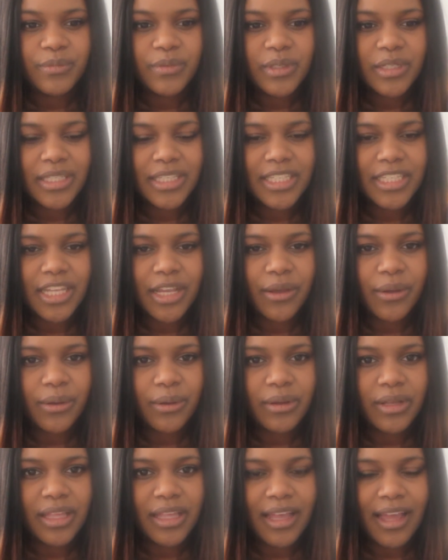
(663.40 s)

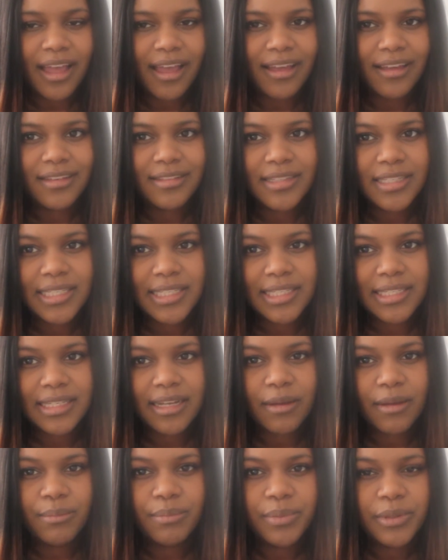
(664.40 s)
So yeah, this is
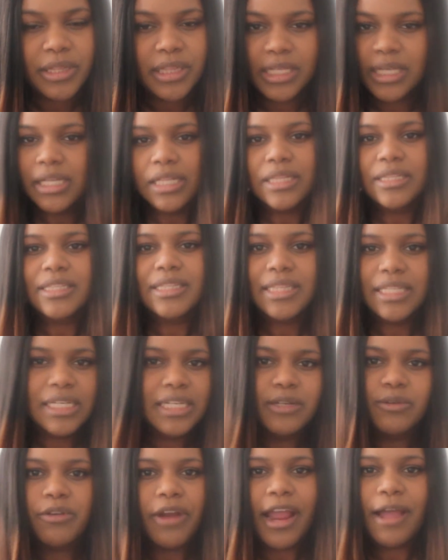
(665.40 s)
a
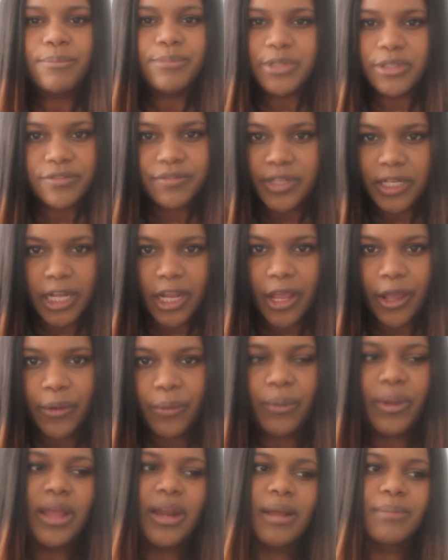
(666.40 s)
completely rambled
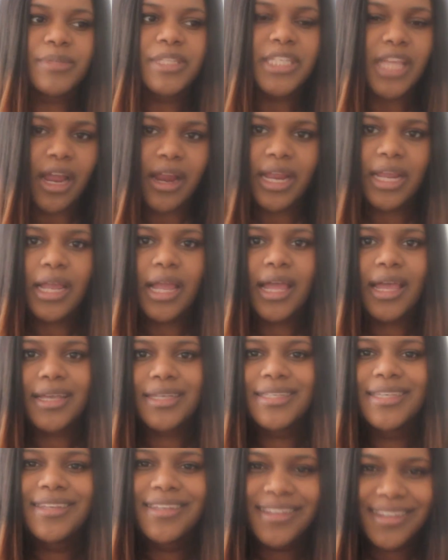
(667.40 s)
video and I'm sorry
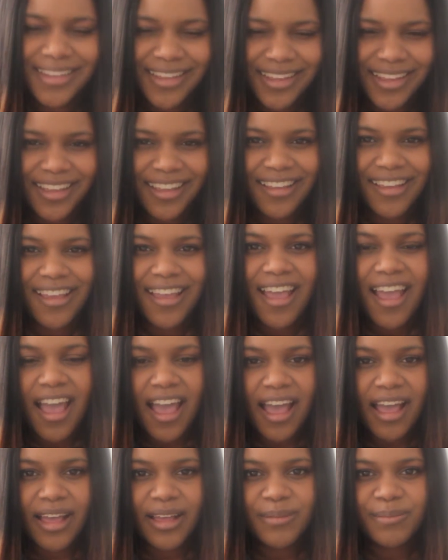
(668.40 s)
guys.
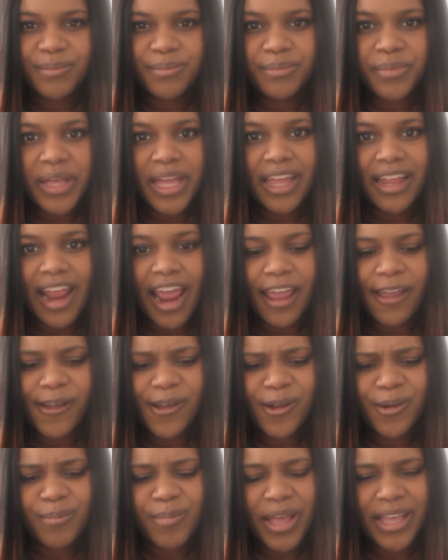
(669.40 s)
But I
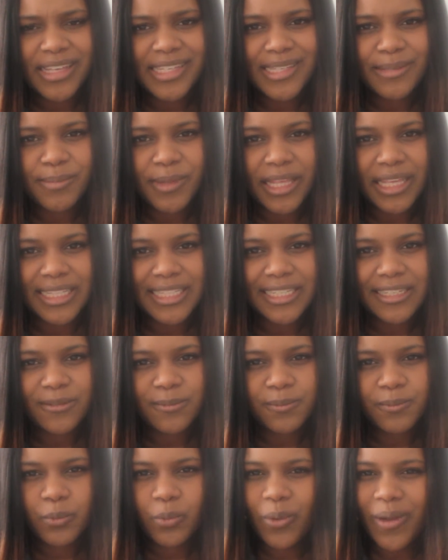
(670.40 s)
hope I explained it
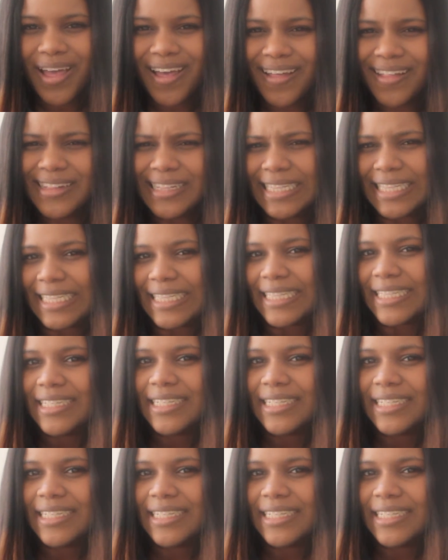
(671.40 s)
well.